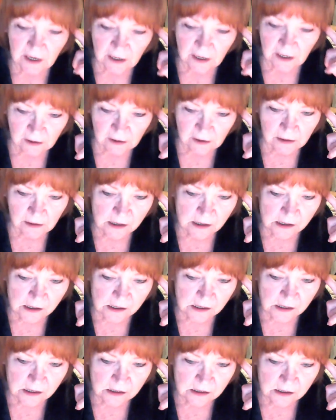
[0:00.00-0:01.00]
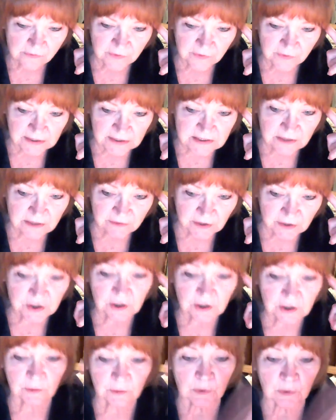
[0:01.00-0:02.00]
And that's
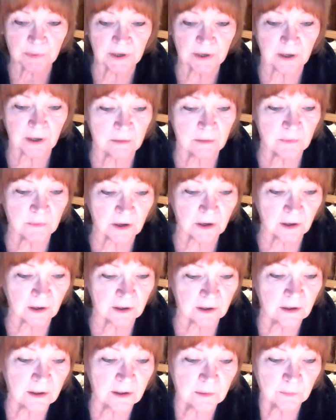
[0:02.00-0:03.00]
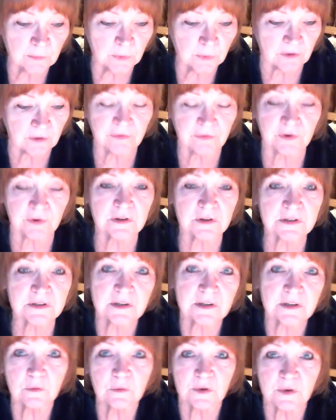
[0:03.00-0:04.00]
eventually what became the guideline book for the
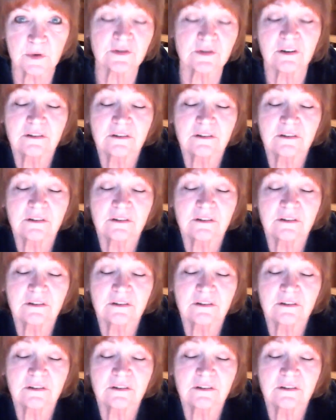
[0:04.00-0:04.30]
Steel Wizard.